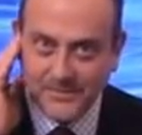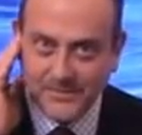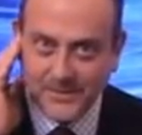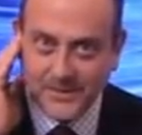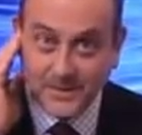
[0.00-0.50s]

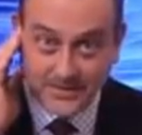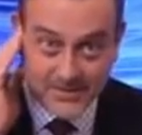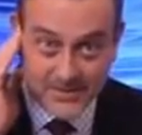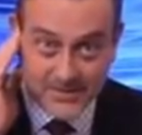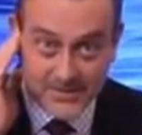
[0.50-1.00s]
not
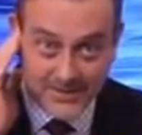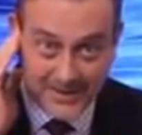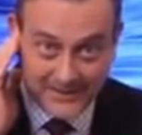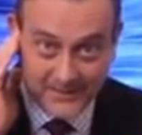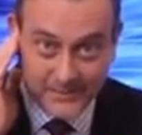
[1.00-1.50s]
publishers. They're a
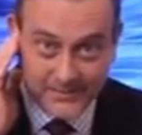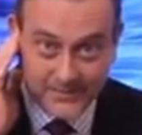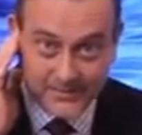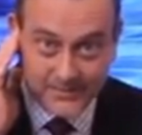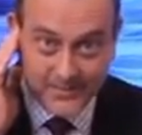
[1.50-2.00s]
platform.
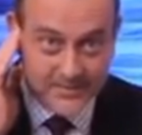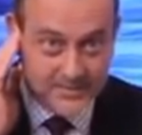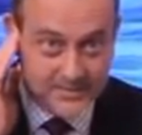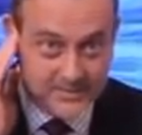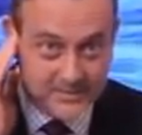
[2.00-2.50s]
They have
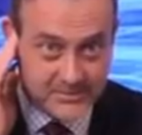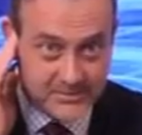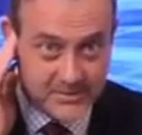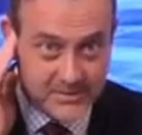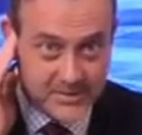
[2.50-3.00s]
special
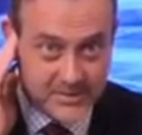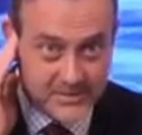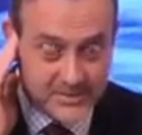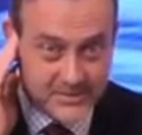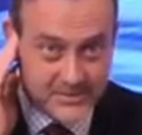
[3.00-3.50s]

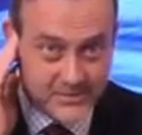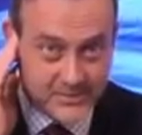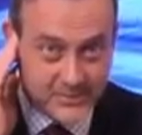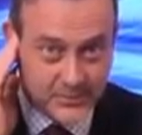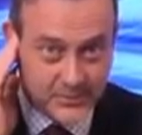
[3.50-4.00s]
exemption
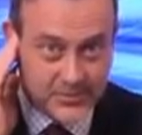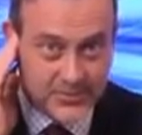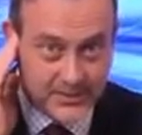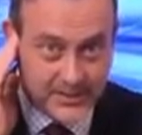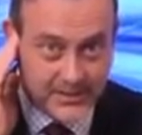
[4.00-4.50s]
from laws
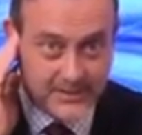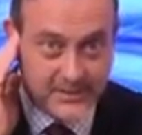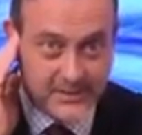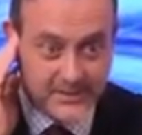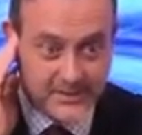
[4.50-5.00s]

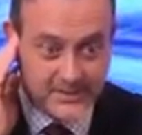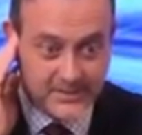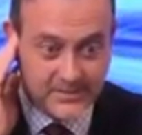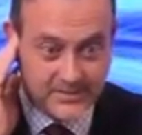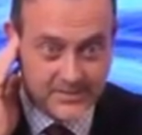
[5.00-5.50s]
relating
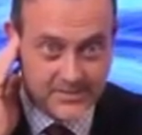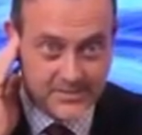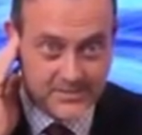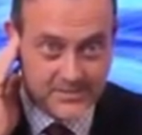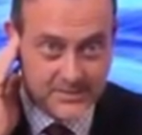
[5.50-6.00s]
to
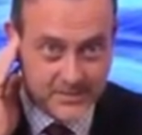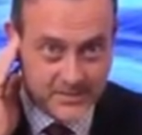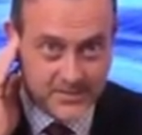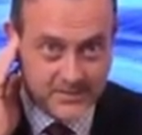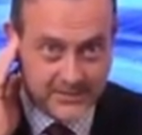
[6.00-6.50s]
publishers
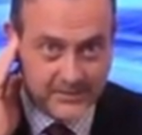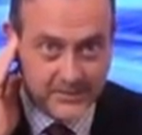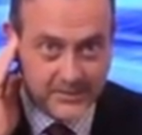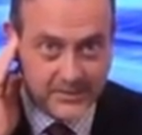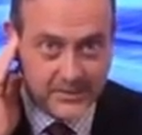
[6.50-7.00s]
because they're a
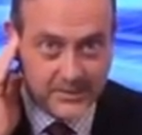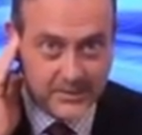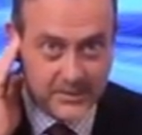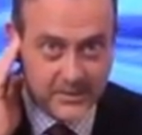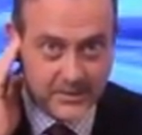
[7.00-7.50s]
platform.
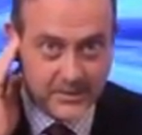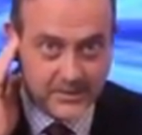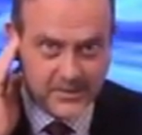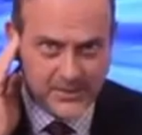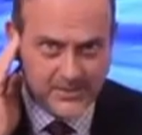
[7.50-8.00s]

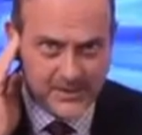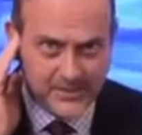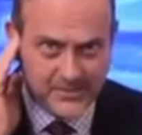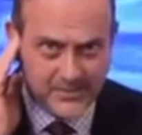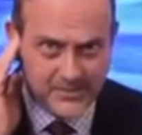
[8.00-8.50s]
But if they're
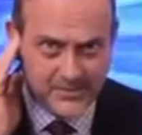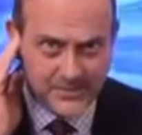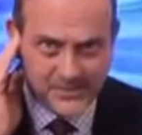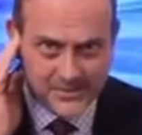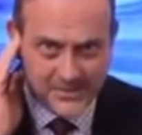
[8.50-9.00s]
banning people because of
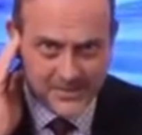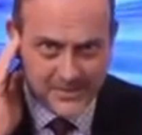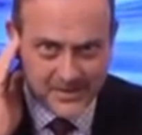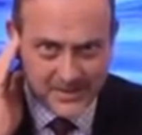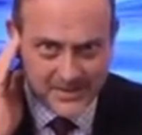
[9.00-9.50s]
the content they're
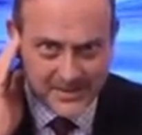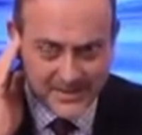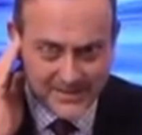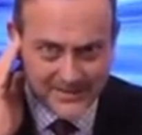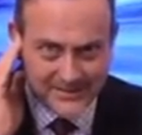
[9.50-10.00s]
posting, isn't
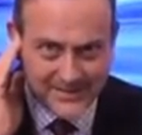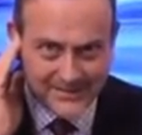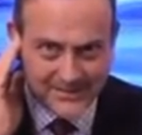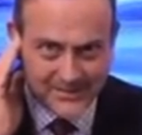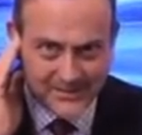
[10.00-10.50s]
that
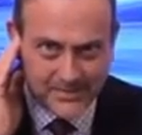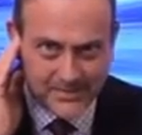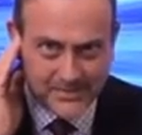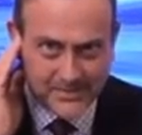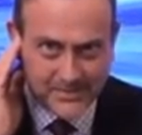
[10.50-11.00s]
acting like a publisher?